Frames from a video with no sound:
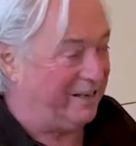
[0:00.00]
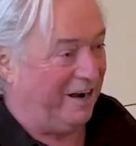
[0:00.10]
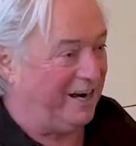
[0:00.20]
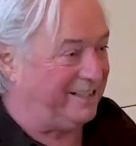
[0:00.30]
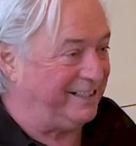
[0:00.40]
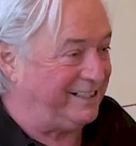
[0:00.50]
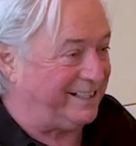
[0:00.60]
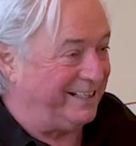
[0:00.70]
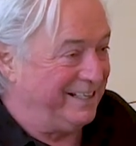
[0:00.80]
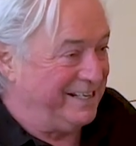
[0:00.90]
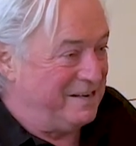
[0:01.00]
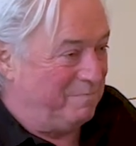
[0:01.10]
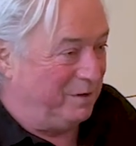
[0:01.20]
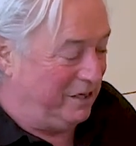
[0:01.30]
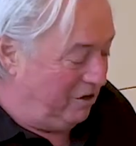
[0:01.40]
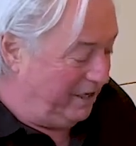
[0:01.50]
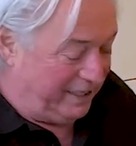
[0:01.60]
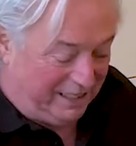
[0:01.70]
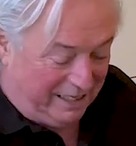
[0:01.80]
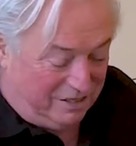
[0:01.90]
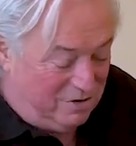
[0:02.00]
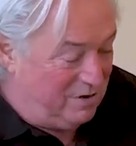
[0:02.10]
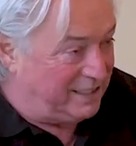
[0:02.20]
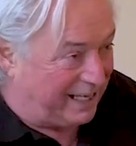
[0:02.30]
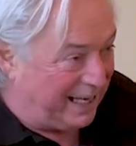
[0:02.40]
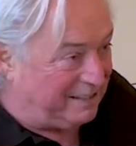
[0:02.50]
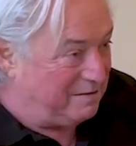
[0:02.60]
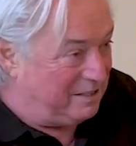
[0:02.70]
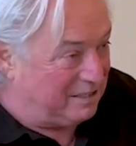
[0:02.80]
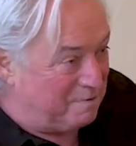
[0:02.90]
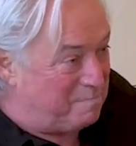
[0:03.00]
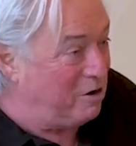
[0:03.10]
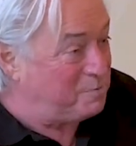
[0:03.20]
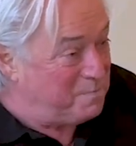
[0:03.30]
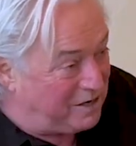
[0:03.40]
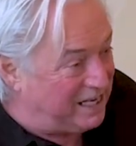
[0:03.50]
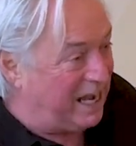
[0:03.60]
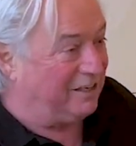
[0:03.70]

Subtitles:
artist, but the only thing they do is get the most money out